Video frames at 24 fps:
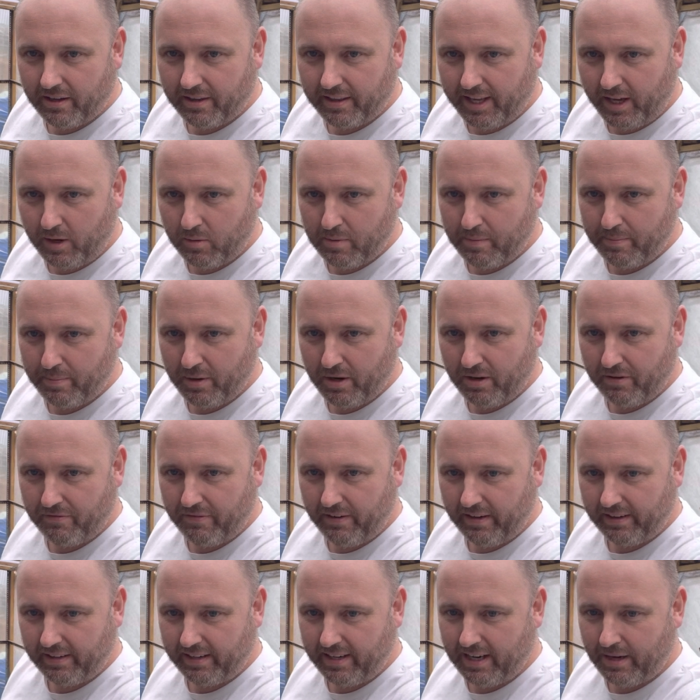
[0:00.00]
That'll be
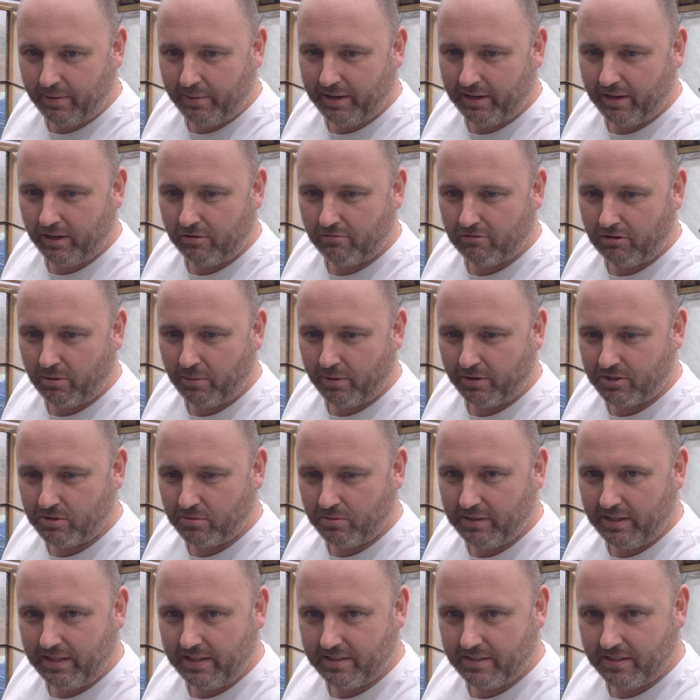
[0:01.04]
perfect now. It'll grow onto a
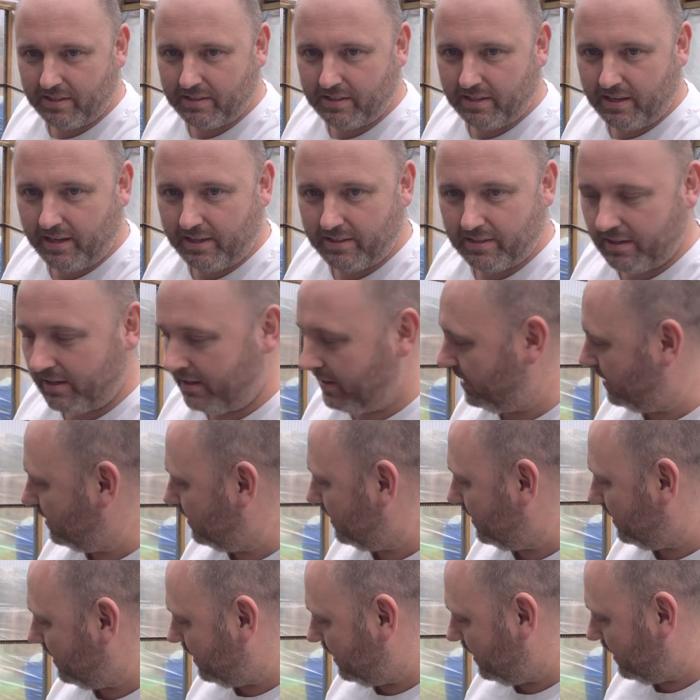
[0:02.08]
decent size.
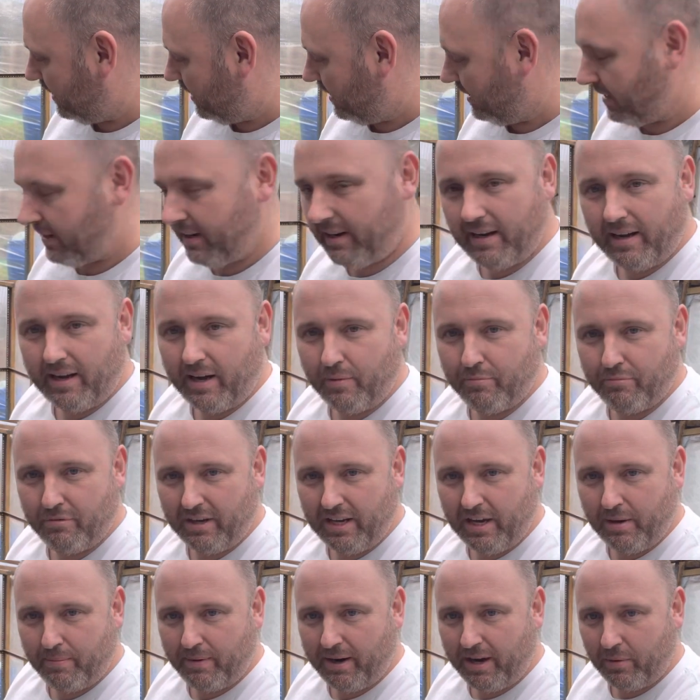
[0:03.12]
I'll bring
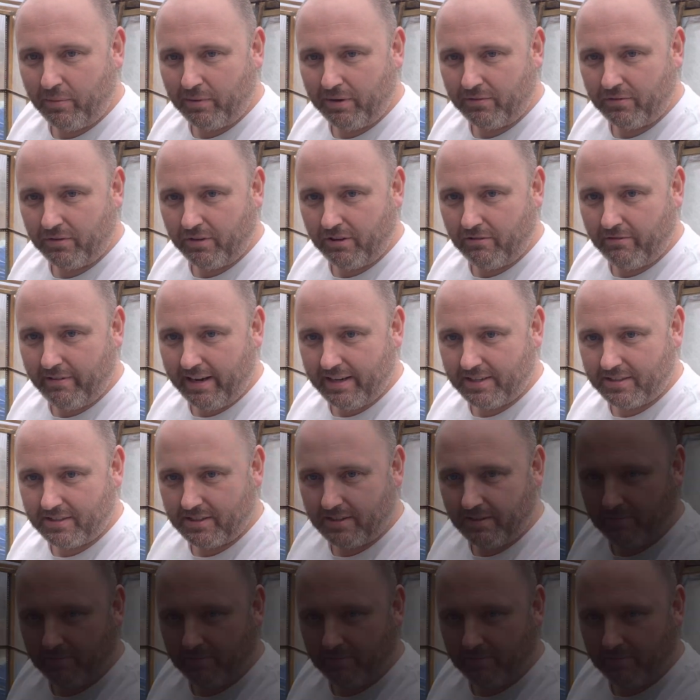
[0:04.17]
you back when I've done the rest.